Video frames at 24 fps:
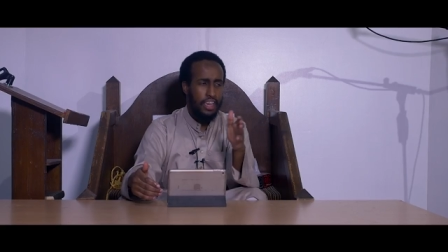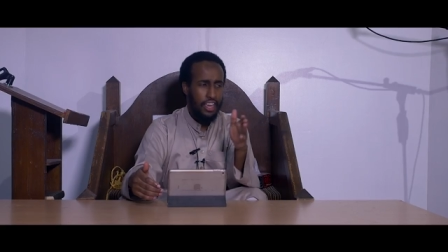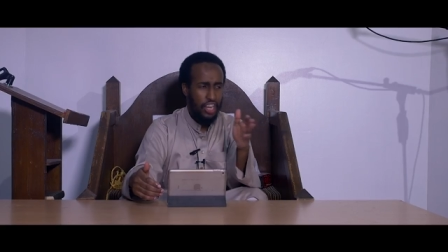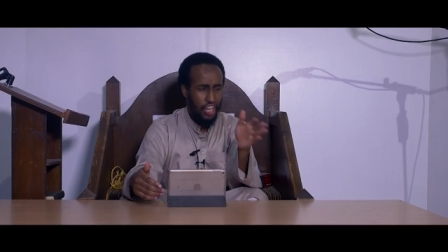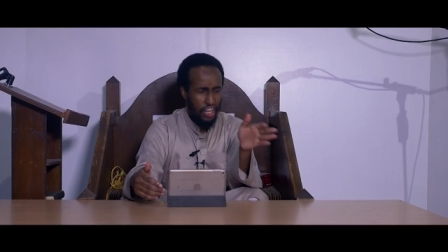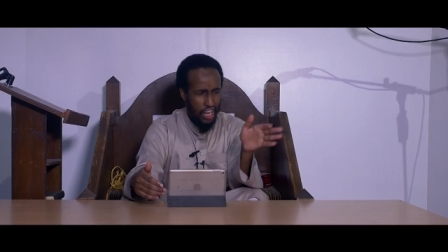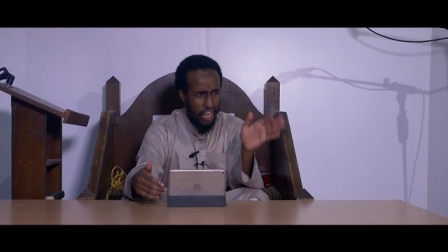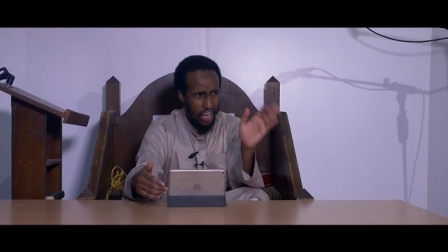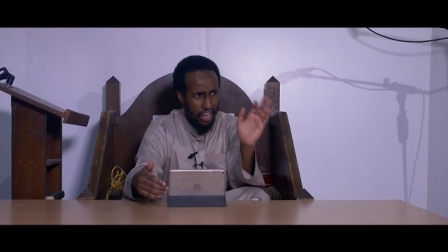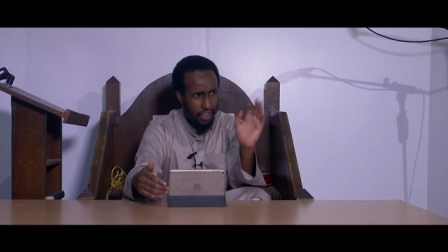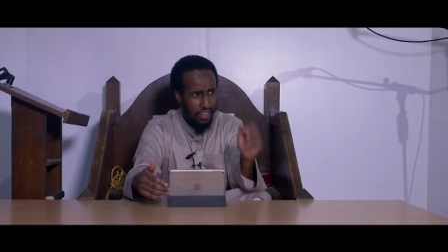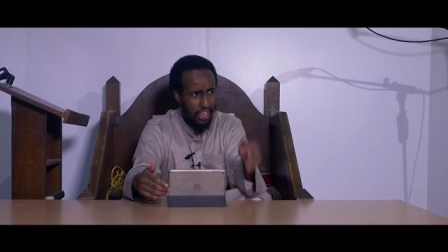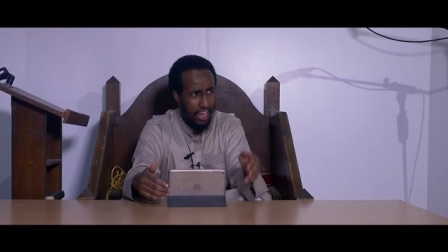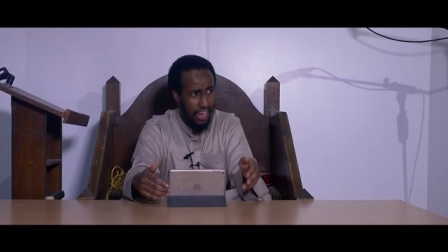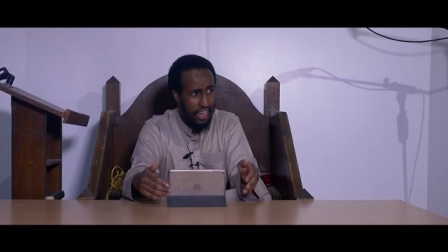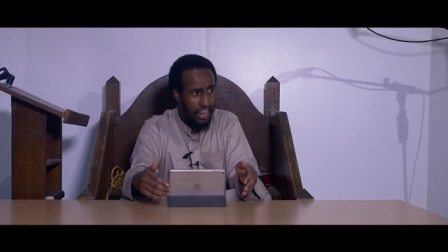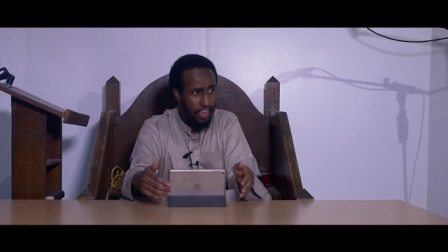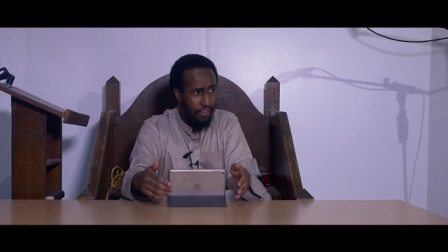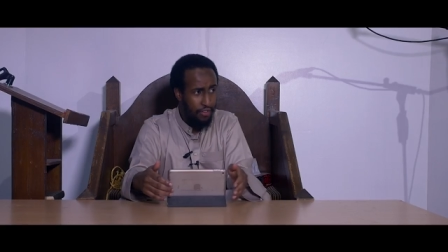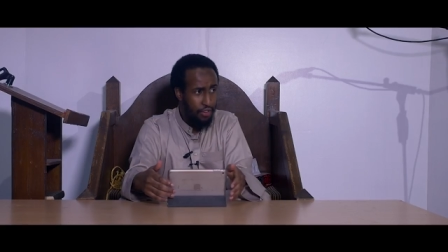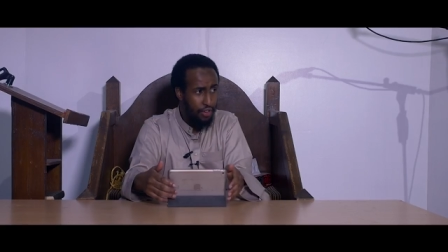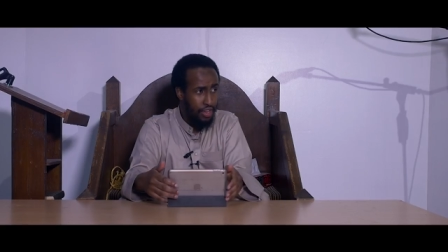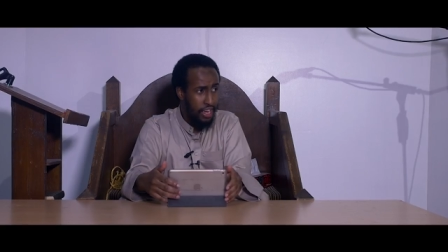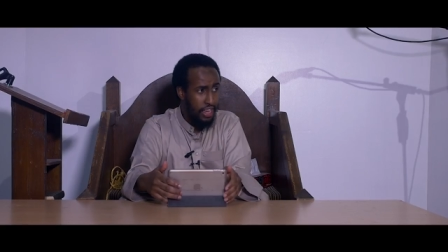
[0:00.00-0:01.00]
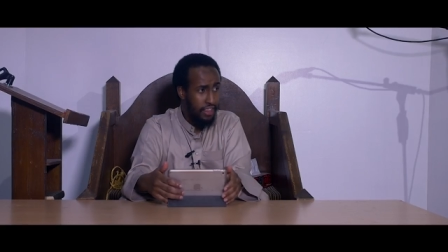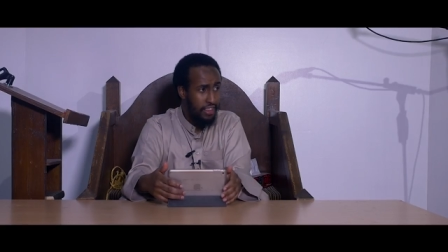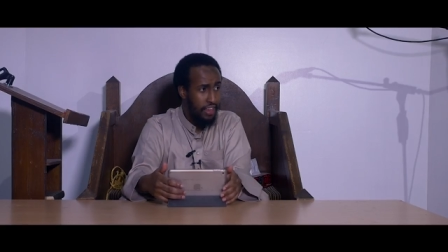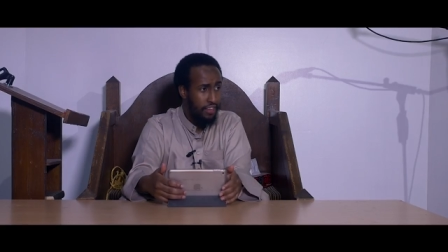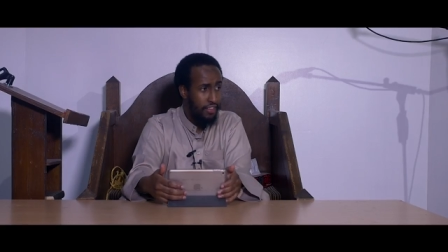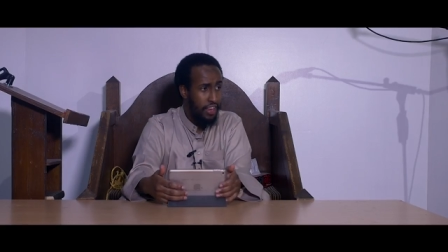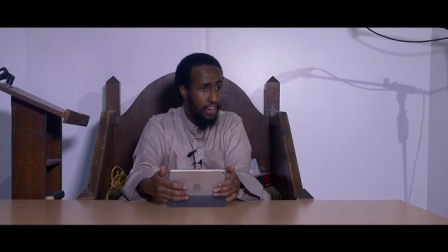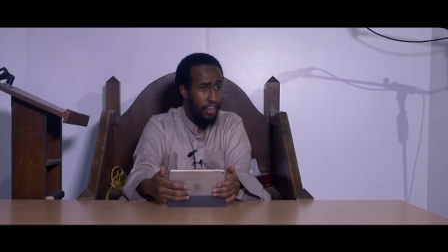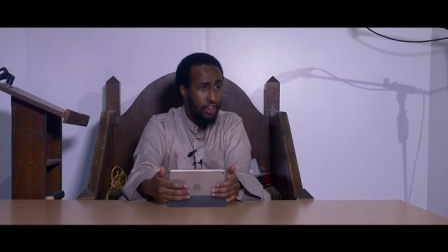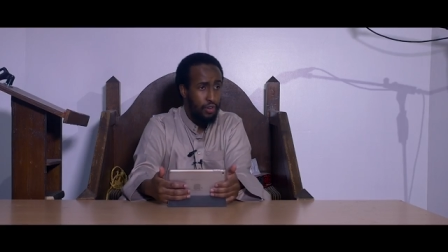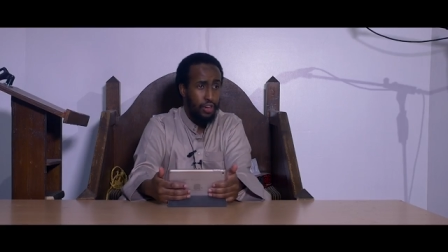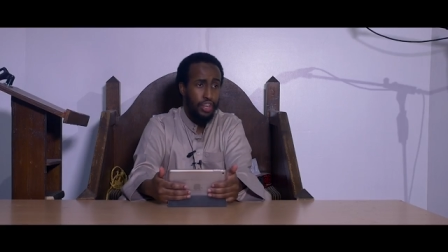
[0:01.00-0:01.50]
inshallah ta'ala, if you guys
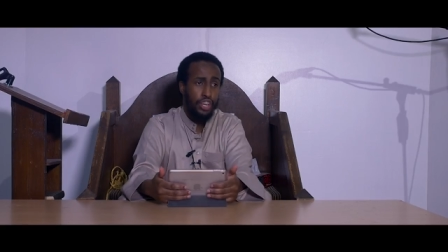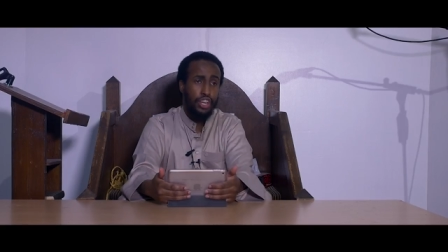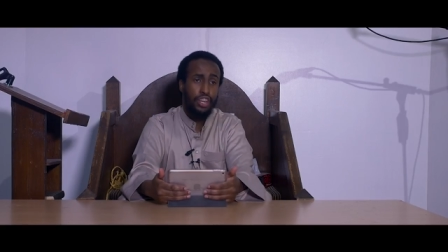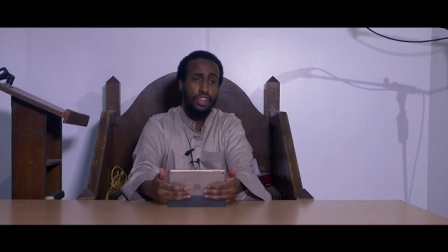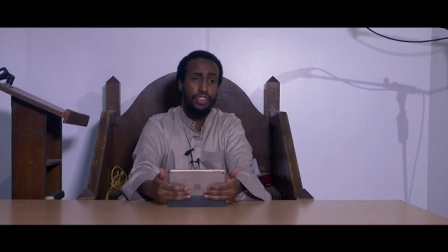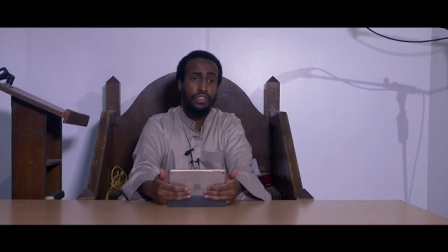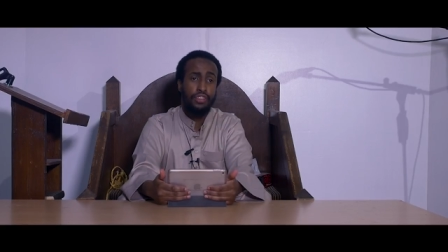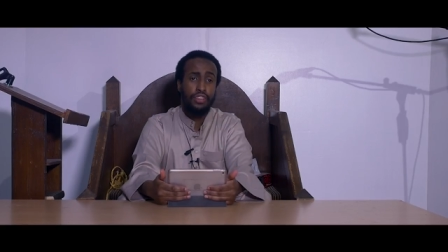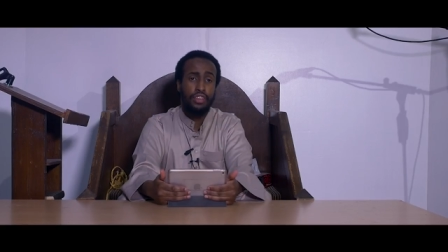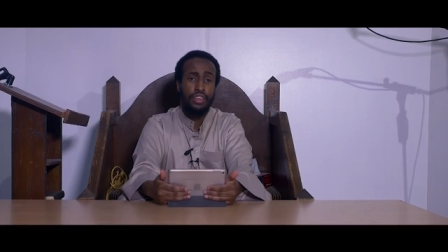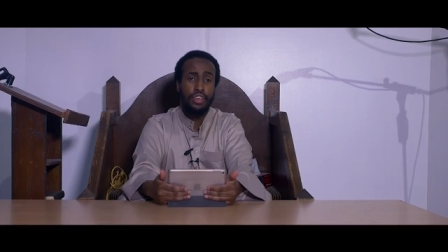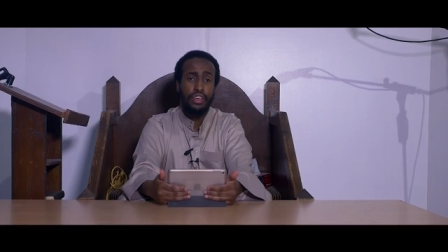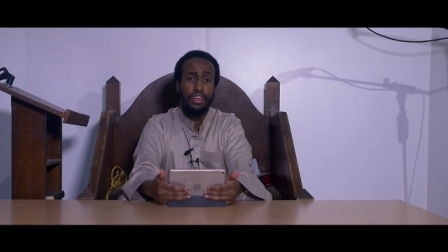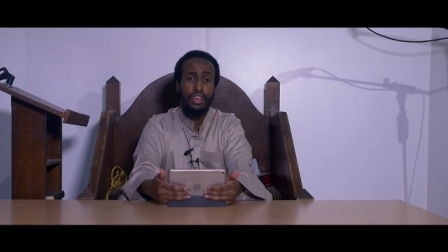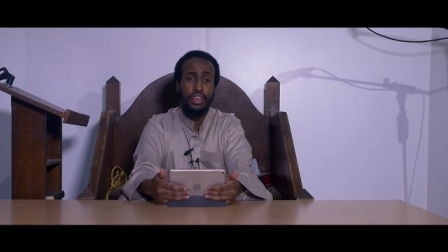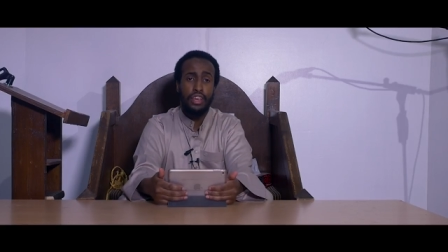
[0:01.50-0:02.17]
have any questions